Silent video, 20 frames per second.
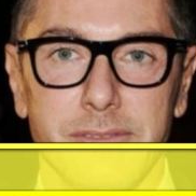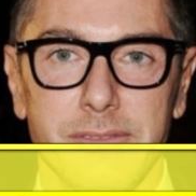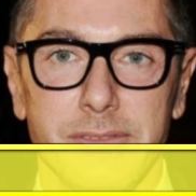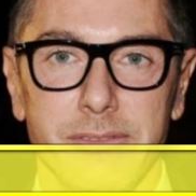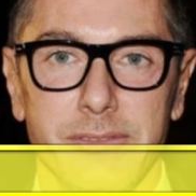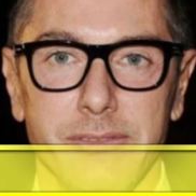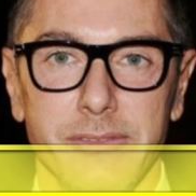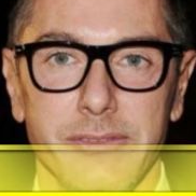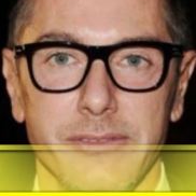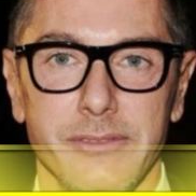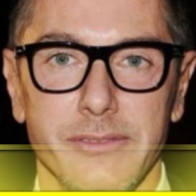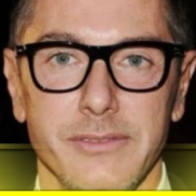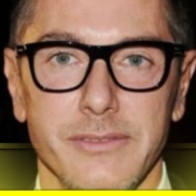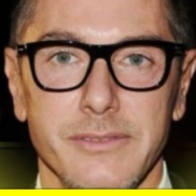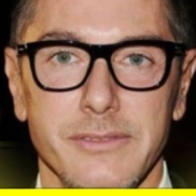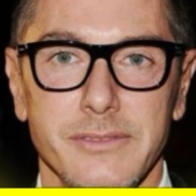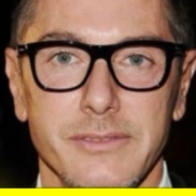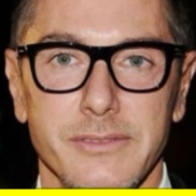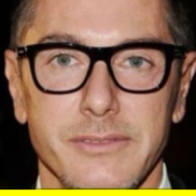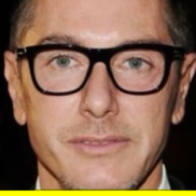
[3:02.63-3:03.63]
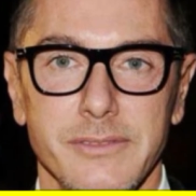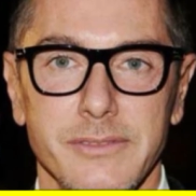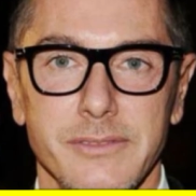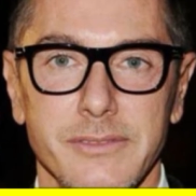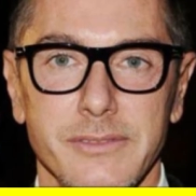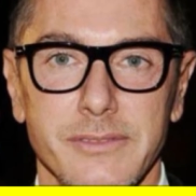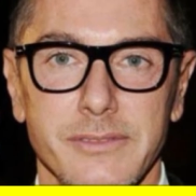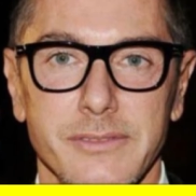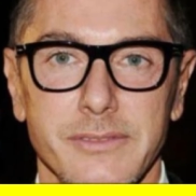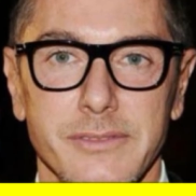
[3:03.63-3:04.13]

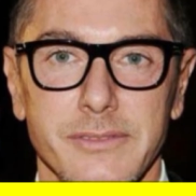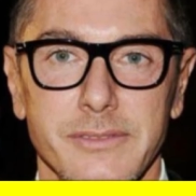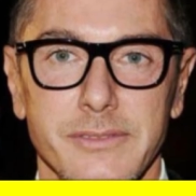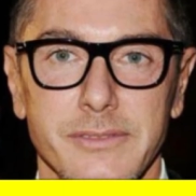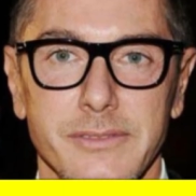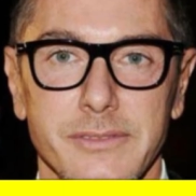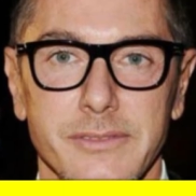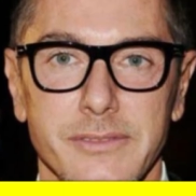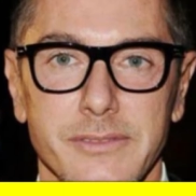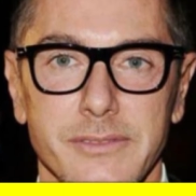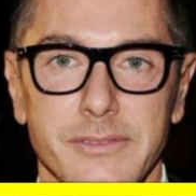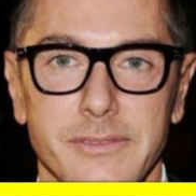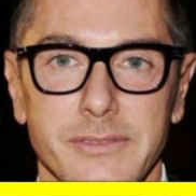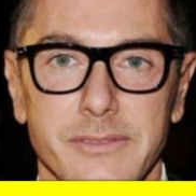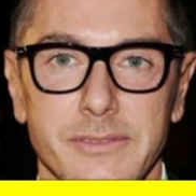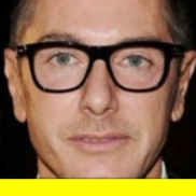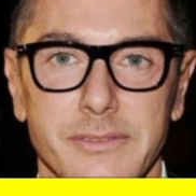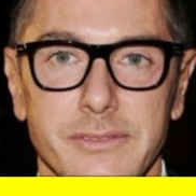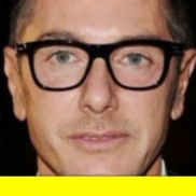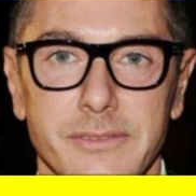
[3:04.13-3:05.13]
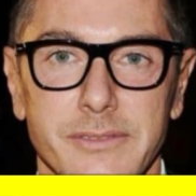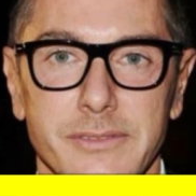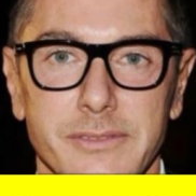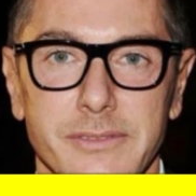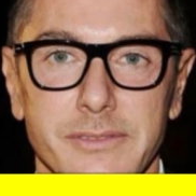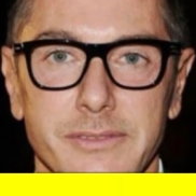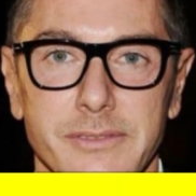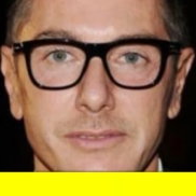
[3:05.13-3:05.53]
Nothing is said.